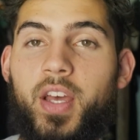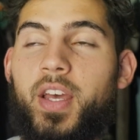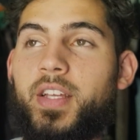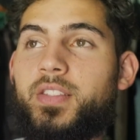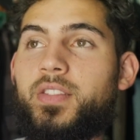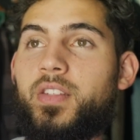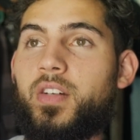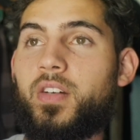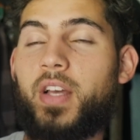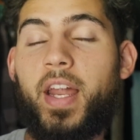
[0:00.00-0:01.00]
it's
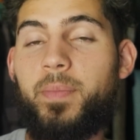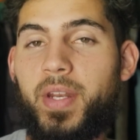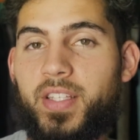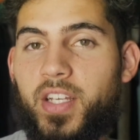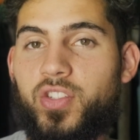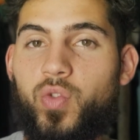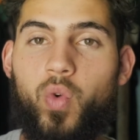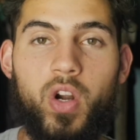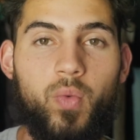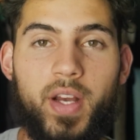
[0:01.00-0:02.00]
the guided meditation, the
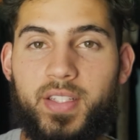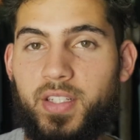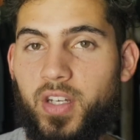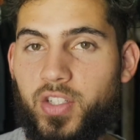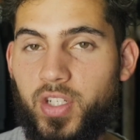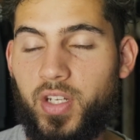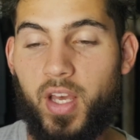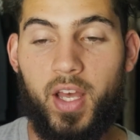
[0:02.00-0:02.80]
water rising induction.